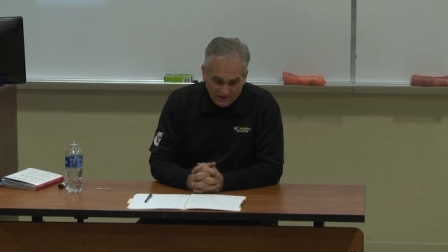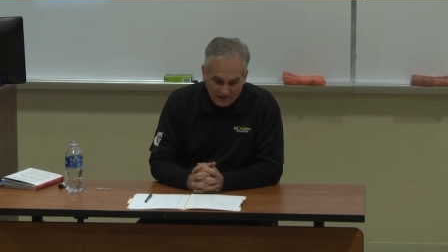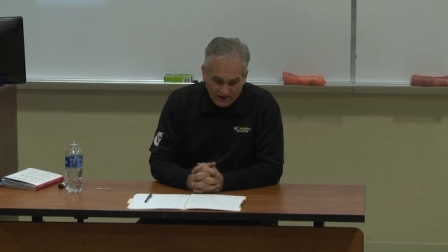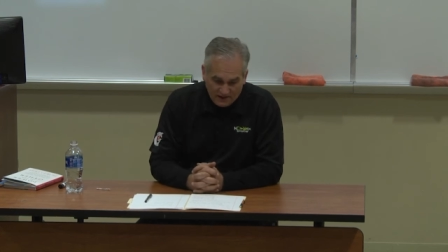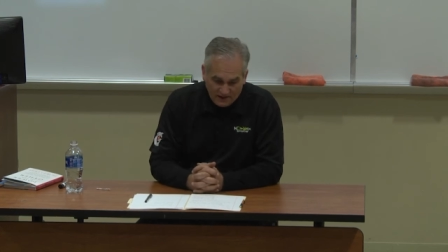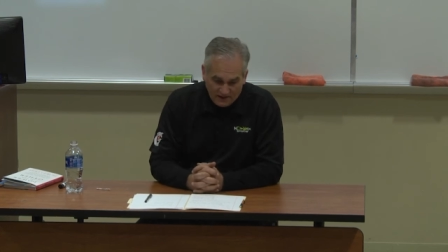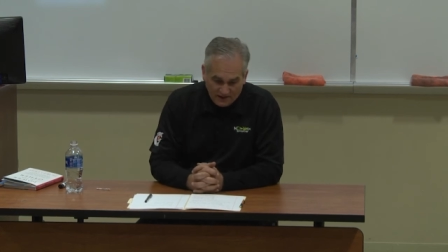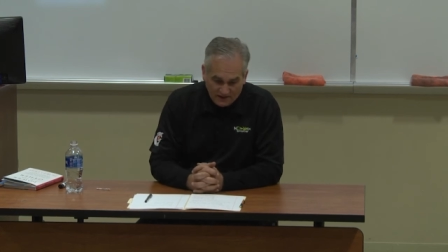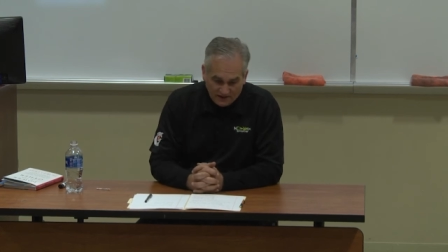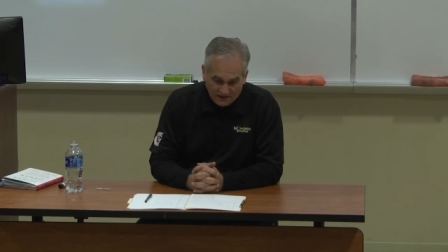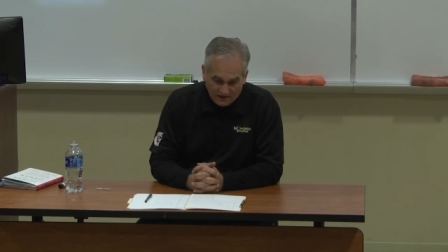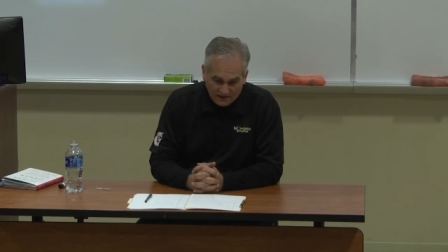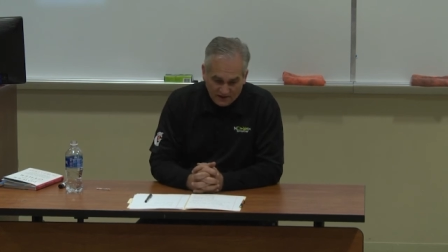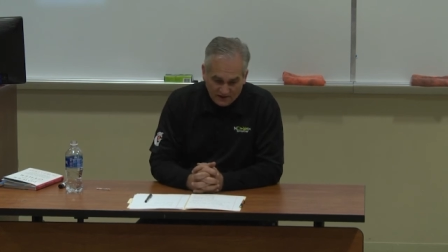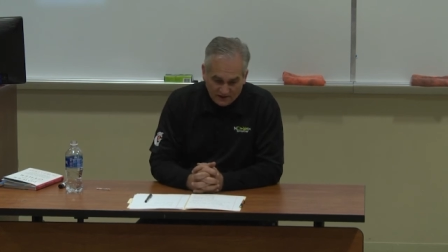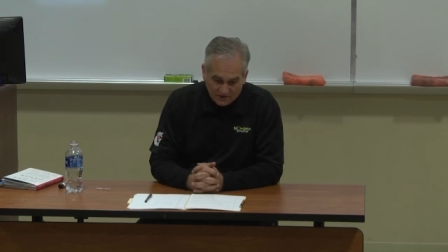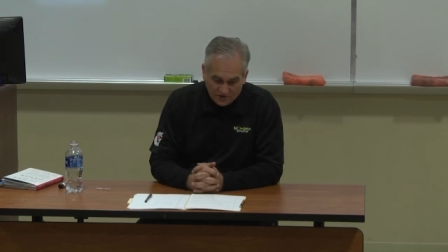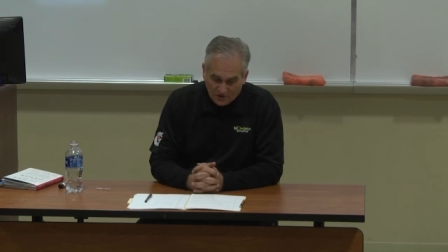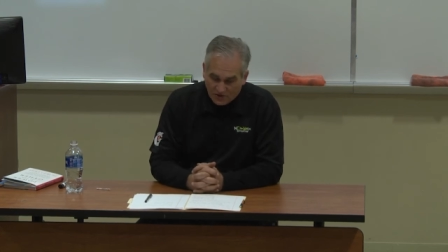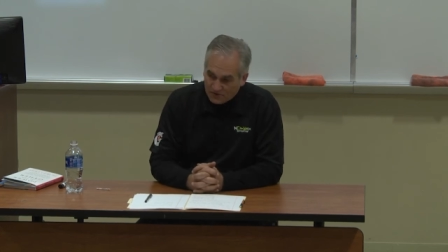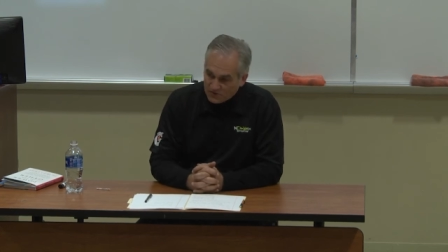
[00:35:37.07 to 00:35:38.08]
And
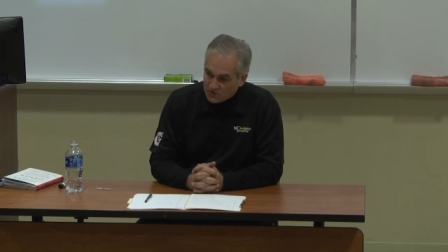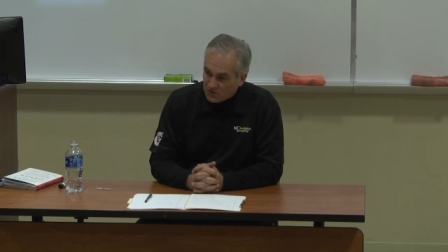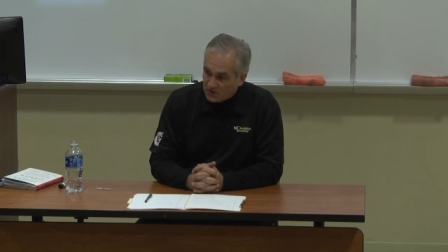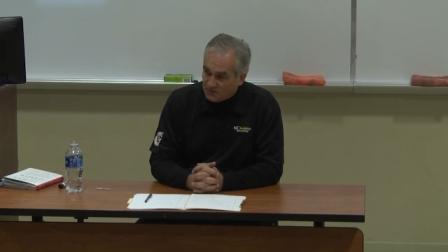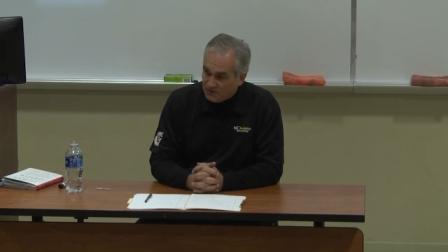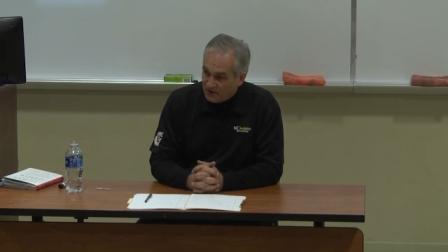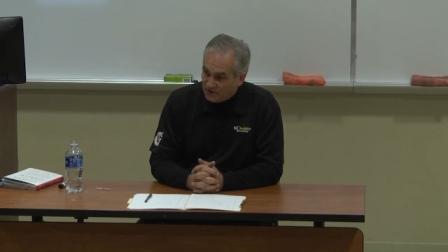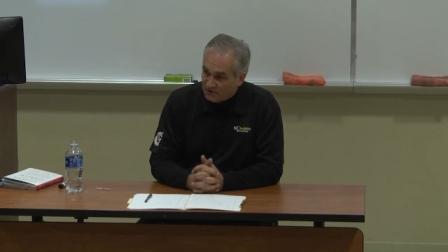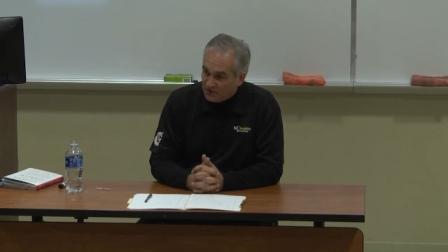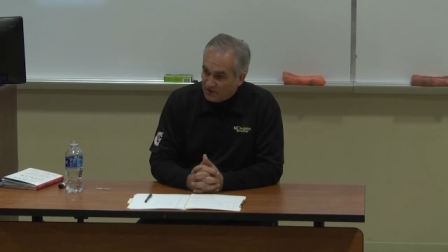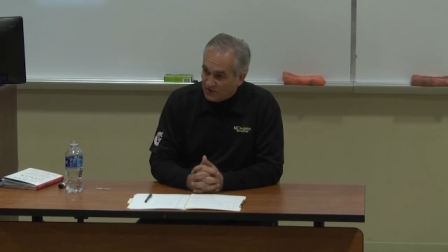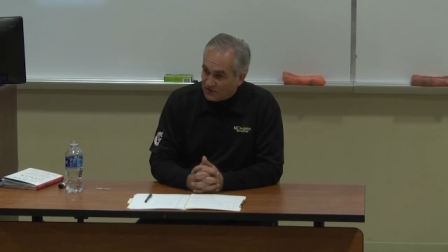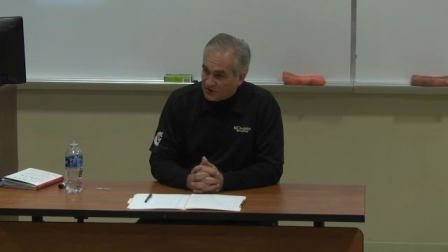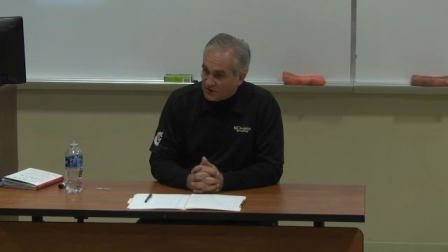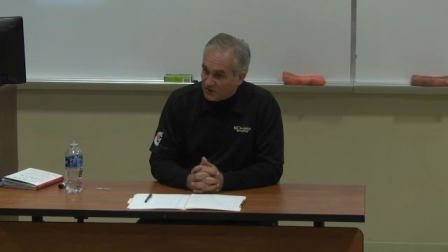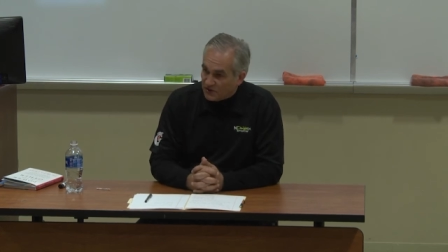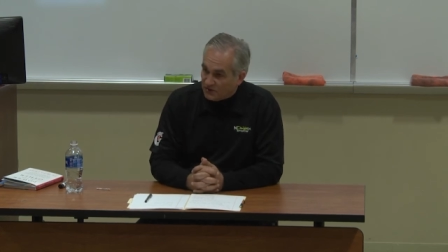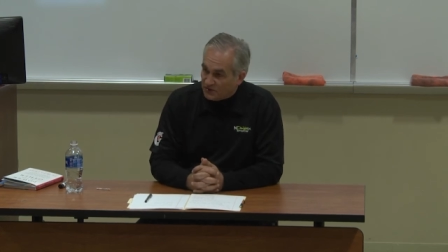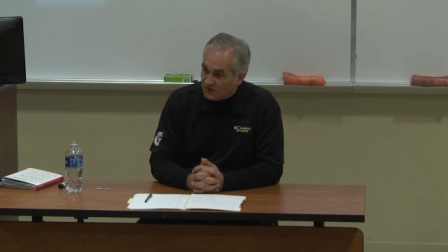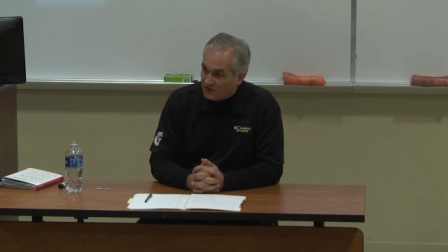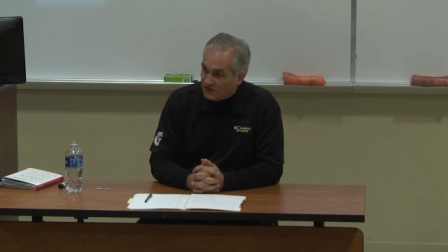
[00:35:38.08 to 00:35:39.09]
uh, so I was with my
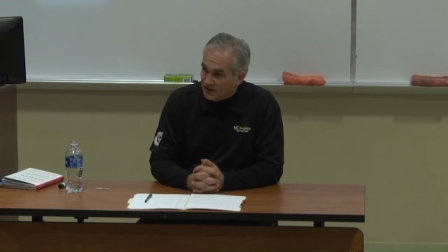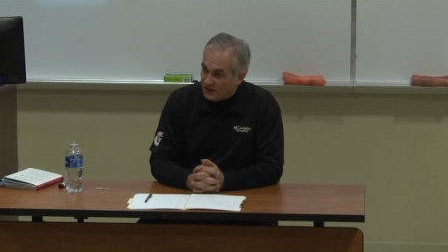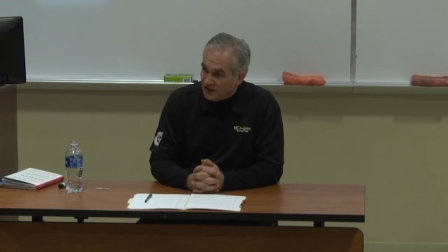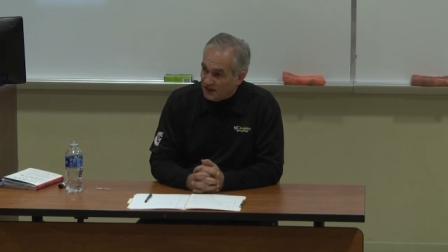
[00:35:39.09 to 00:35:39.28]
realtor, and,